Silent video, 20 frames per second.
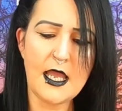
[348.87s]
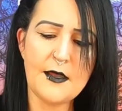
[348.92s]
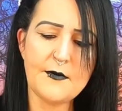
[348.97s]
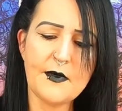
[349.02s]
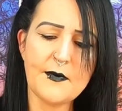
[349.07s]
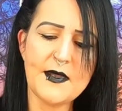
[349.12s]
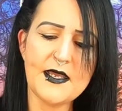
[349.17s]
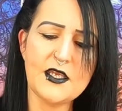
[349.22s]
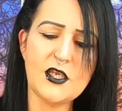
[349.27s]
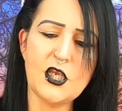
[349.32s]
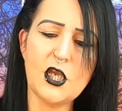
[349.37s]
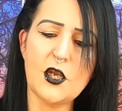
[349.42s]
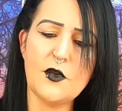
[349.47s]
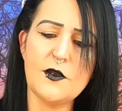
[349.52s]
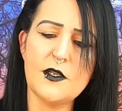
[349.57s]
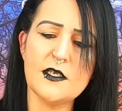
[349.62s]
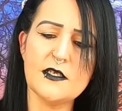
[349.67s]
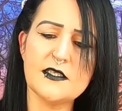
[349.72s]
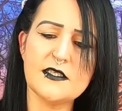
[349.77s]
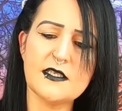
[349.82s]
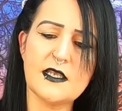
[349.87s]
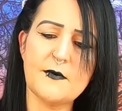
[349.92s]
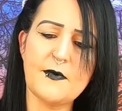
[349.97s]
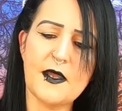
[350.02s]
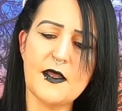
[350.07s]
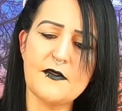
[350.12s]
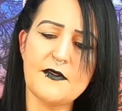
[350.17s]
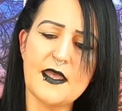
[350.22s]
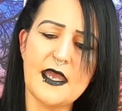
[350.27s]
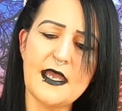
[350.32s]
I'm a bit curious
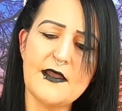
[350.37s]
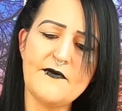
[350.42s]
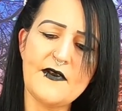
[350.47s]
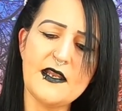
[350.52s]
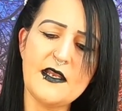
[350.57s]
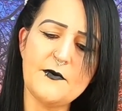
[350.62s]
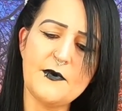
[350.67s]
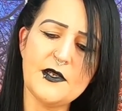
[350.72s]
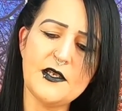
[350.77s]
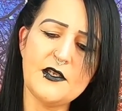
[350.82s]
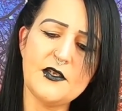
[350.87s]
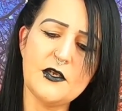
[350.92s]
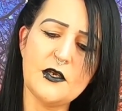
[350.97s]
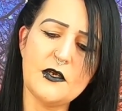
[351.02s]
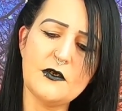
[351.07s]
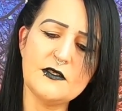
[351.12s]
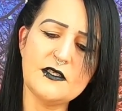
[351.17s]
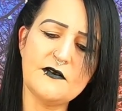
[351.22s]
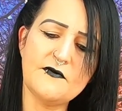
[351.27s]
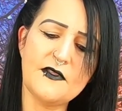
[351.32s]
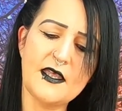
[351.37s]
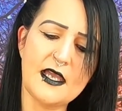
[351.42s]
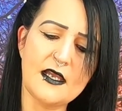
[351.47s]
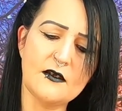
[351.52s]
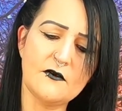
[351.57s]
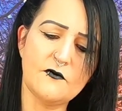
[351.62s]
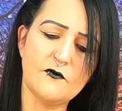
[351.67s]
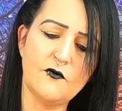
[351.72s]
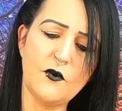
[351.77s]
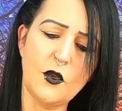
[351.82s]
about that. If anybody knows if that
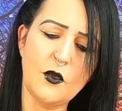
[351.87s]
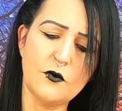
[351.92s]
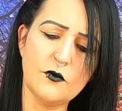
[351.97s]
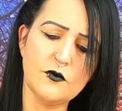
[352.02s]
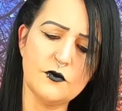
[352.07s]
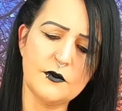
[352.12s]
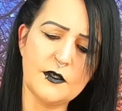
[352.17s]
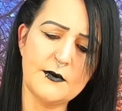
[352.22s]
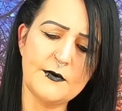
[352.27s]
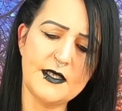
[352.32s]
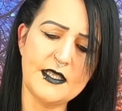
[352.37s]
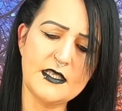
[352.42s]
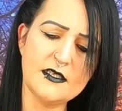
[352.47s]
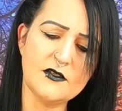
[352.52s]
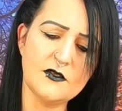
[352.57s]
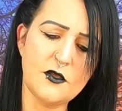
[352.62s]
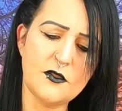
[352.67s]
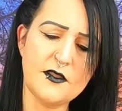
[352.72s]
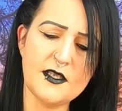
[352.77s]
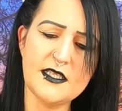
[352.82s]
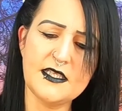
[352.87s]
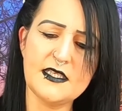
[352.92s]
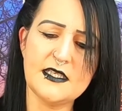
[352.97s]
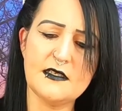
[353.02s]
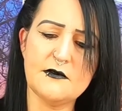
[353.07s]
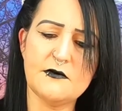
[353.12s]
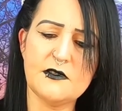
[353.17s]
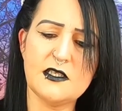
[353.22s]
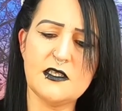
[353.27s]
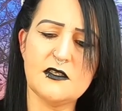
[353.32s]
roll... I mean, there's nothing
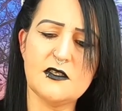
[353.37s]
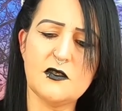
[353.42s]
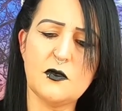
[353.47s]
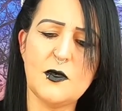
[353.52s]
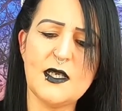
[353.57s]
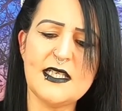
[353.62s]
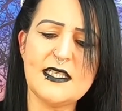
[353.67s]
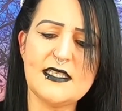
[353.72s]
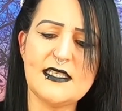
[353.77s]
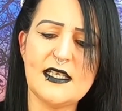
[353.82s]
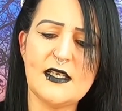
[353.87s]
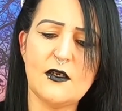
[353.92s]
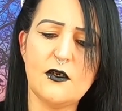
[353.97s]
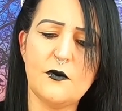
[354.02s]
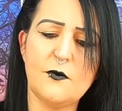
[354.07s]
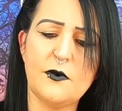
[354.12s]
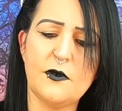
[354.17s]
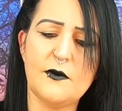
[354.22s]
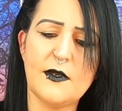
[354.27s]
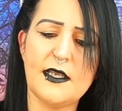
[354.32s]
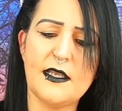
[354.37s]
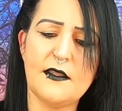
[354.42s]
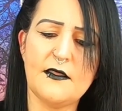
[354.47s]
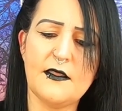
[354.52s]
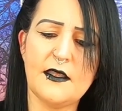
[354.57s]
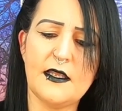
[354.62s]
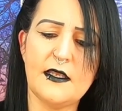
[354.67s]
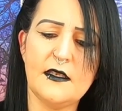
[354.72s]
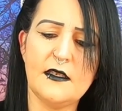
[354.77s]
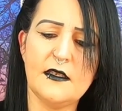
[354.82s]
to twist it up or
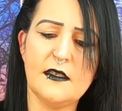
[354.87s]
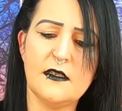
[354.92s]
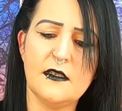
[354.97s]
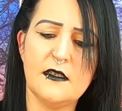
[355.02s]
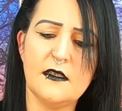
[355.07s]
anything.